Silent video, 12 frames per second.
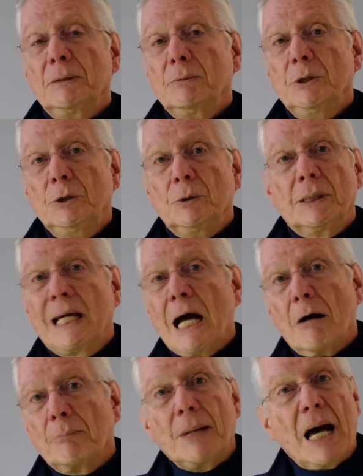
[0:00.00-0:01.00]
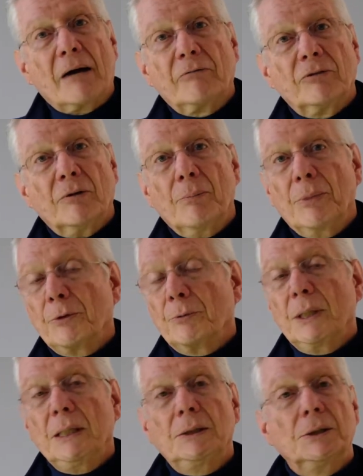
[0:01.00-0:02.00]
would do a count back from
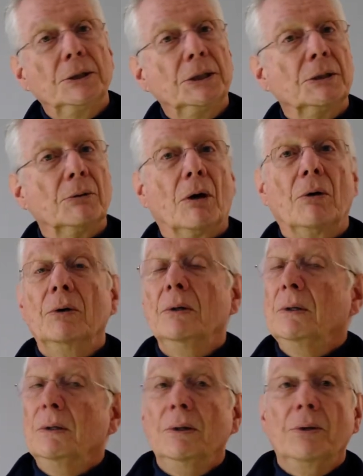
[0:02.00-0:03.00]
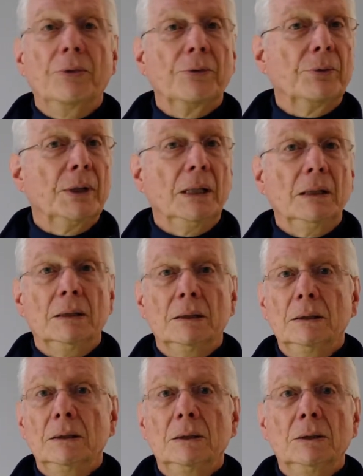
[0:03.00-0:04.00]
3 to 0. 3,
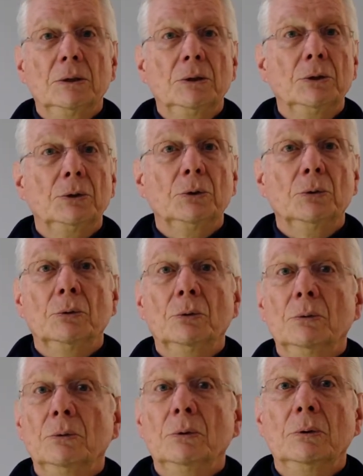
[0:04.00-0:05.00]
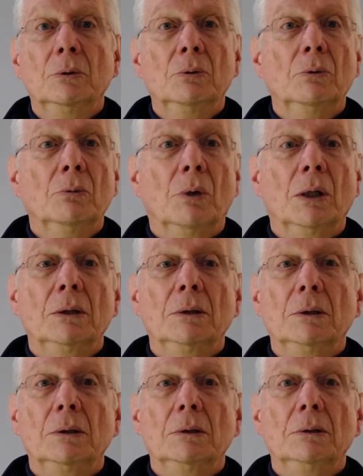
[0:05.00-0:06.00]
2, 1,
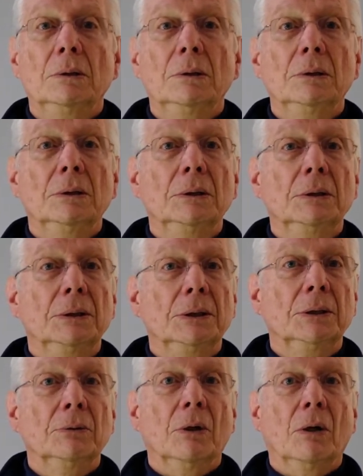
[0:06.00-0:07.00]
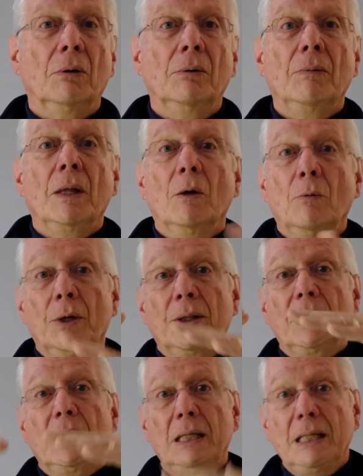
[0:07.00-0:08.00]
0. With
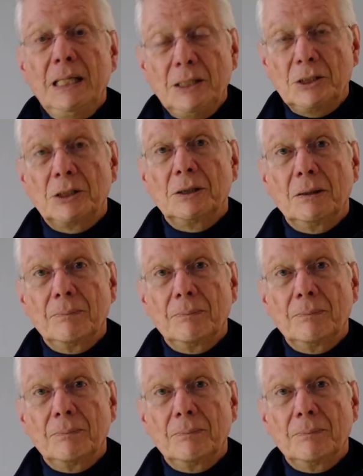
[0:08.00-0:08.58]
each